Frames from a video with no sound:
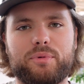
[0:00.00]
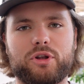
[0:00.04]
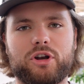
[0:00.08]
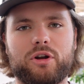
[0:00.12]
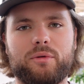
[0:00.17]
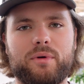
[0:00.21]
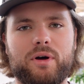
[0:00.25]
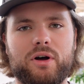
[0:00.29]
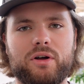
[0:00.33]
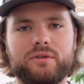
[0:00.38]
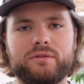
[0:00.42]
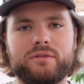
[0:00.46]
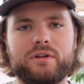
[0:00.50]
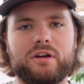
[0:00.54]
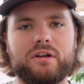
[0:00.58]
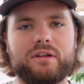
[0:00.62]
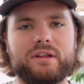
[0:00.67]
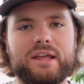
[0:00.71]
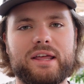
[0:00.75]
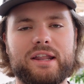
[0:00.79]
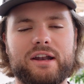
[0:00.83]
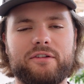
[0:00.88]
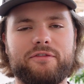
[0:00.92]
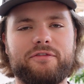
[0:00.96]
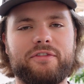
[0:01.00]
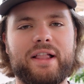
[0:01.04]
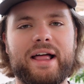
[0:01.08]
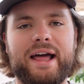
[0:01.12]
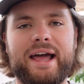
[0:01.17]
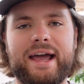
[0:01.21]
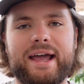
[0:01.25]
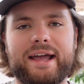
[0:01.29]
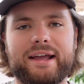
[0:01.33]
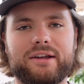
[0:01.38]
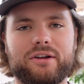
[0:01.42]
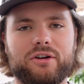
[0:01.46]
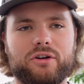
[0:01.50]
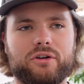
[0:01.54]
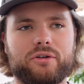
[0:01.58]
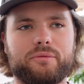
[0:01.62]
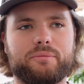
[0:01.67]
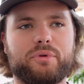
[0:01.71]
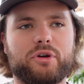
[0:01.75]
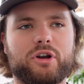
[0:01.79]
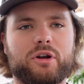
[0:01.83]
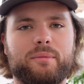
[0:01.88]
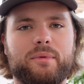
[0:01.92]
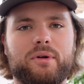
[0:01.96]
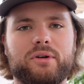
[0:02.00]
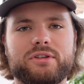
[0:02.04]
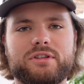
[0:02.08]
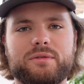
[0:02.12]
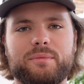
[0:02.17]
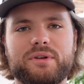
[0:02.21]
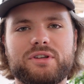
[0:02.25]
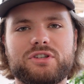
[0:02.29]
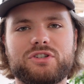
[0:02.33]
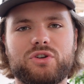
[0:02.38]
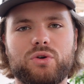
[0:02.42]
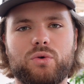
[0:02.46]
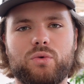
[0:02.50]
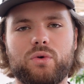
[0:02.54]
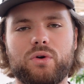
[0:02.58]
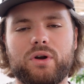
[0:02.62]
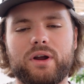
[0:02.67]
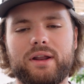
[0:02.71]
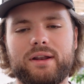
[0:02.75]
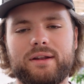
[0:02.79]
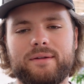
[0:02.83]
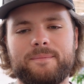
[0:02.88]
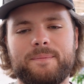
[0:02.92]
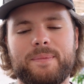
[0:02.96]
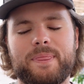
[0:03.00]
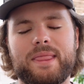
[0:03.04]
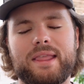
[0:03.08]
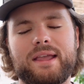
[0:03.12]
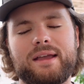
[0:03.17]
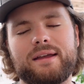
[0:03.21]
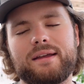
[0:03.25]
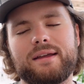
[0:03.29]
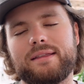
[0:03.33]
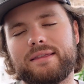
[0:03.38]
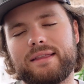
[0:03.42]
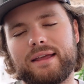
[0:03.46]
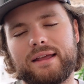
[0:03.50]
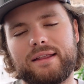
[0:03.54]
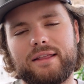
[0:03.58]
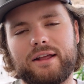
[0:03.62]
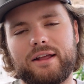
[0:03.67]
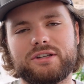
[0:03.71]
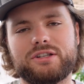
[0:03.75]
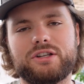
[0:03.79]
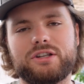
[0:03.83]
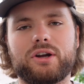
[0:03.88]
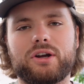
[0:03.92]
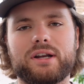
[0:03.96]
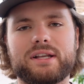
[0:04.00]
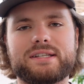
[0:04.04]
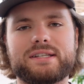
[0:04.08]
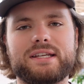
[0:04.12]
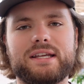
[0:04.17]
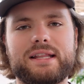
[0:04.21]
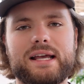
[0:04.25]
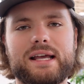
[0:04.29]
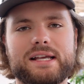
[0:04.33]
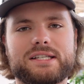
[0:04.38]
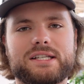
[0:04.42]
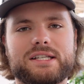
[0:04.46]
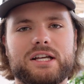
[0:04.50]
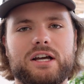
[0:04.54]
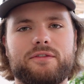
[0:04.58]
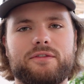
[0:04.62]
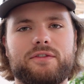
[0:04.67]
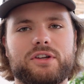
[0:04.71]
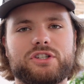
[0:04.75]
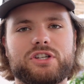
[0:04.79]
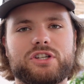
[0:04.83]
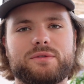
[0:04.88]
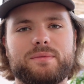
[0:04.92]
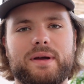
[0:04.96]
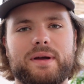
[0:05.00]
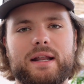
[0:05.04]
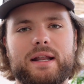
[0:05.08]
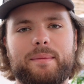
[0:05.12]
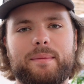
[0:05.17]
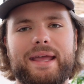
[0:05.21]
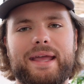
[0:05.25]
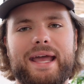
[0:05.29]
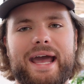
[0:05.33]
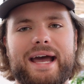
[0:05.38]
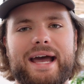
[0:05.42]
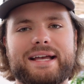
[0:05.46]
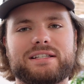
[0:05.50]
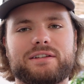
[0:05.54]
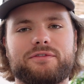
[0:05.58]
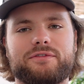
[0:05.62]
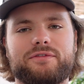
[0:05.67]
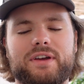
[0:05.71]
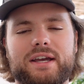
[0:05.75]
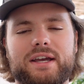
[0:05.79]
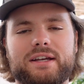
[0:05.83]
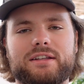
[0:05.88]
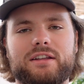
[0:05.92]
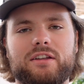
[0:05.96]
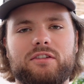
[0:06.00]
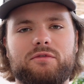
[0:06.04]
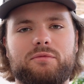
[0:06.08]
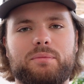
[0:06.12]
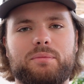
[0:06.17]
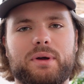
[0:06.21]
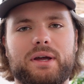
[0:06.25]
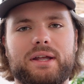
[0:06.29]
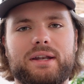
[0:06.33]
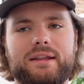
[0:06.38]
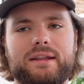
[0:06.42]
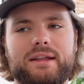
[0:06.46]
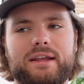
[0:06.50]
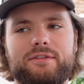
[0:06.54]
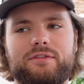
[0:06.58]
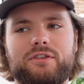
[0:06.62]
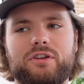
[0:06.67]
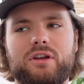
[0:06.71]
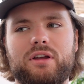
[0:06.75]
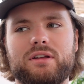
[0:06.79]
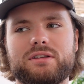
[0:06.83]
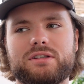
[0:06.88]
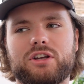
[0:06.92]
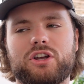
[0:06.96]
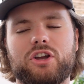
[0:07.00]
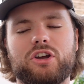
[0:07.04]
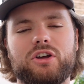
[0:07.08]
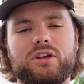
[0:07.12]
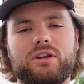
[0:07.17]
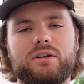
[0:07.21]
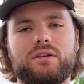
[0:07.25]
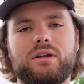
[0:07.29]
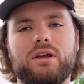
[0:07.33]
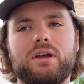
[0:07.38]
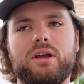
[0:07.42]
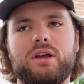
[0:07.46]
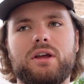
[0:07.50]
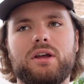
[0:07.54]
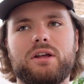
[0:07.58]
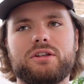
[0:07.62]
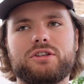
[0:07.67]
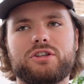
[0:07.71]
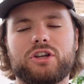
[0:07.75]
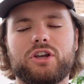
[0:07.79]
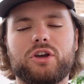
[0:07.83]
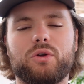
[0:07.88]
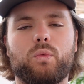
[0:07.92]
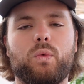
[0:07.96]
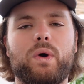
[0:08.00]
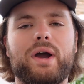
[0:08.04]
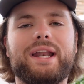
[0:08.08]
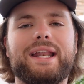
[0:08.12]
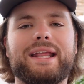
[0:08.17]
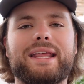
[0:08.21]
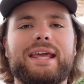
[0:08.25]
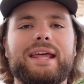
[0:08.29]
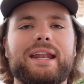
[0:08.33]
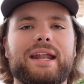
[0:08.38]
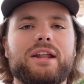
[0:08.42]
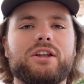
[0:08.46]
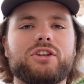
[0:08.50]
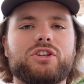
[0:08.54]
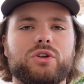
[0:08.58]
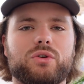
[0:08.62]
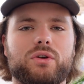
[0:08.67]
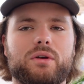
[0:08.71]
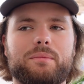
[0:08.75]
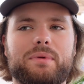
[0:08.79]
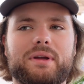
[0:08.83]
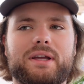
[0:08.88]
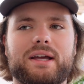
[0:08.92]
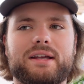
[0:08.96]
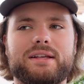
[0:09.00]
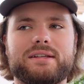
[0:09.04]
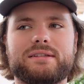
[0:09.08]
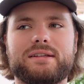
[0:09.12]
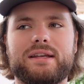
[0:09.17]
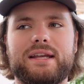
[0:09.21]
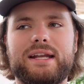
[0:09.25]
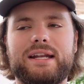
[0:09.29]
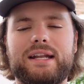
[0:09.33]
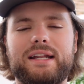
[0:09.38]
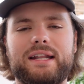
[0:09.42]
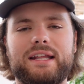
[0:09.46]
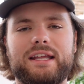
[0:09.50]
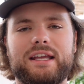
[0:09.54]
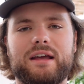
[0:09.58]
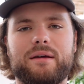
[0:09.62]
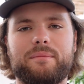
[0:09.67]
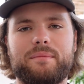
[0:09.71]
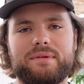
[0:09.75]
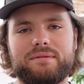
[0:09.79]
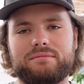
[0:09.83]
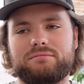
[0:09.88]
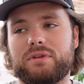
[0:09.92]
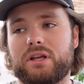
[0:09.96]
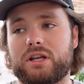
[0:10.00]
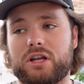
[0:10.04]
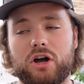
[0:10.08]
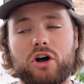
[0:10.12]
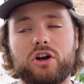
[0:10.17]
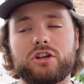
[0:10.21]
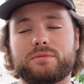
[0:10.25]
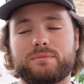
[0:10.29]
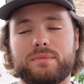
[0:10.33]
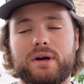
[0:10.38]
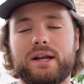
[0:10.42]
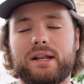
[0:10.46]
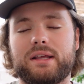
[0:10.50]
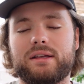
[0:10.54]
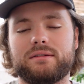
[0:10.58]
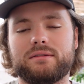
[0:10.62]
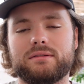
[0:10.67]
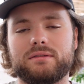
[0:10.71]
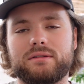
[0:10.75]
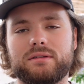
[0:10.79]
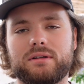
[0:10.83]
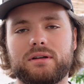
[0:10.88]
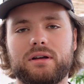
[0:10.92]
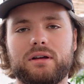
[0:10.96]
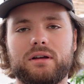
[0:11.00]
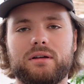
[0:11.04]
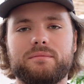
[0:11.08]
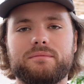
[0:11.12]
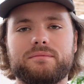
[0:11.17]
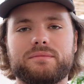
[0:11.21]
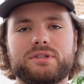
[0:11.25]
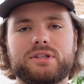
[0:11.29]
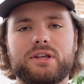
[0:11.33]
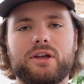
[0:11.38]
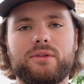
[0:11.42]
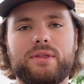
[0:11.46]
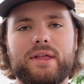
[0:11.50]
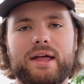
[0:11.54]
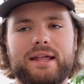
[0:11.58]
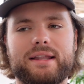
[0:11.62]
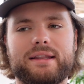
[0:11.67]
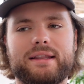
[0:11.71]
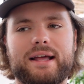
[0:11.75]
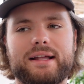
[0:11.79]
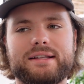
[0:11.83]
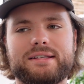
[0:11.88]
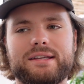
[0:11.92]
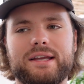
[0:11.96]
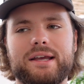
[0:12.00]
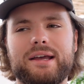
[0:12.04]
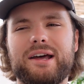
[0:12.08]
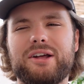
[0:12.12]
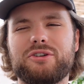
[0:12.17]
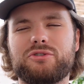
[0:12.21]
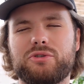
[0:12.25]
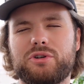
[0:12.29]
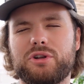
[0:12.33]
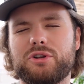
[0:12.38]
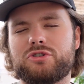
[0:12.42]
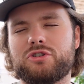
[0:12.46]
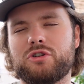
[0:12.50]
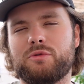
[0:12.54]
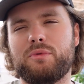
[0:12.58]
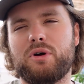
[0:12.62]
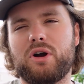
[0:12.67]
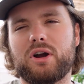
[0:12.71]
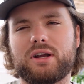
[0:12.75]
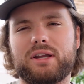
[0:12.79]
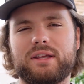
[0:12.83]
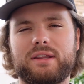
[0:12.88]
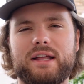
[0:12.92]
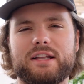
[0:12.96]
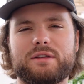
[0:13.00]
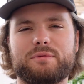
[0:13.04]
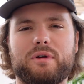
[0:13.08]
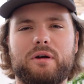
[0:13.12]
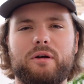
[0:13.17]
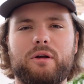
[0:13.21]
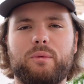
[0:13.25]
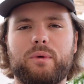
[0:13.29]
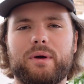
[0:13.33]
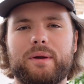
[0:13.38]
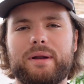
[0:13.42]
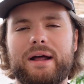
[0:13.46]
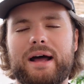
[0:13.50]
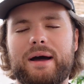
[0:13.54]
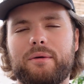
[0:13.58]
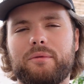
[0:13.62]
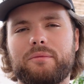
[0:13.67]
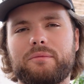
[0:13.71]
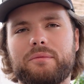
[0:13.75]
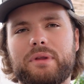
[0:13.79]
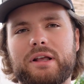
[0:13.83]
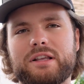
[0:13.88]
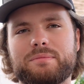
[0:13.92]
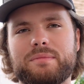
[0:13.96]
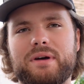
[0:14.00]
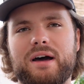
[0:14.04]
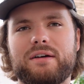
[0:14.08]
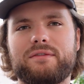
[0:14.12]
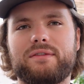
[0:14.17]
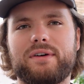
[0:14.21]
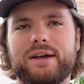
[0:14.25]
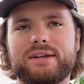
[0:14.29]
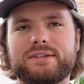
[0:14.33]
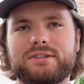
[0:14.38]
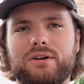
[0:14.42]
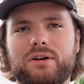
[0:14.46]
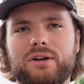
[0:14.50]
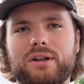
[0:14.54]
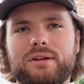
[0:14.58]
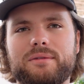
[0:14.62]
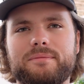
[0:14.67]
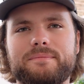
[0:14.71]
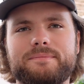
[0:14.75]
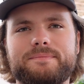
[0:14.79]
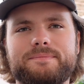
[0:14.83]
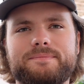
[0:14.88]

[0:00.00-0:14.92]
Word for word: Put them on uh, in a flag or put them on somebody's door and they're still going to see that stuff. It just might not be as effective. But if you, it's a good it's a good way to get into it because EDDM it costs money. Um, so that that's traditional marketing. That's probably what I, that's my advice on it.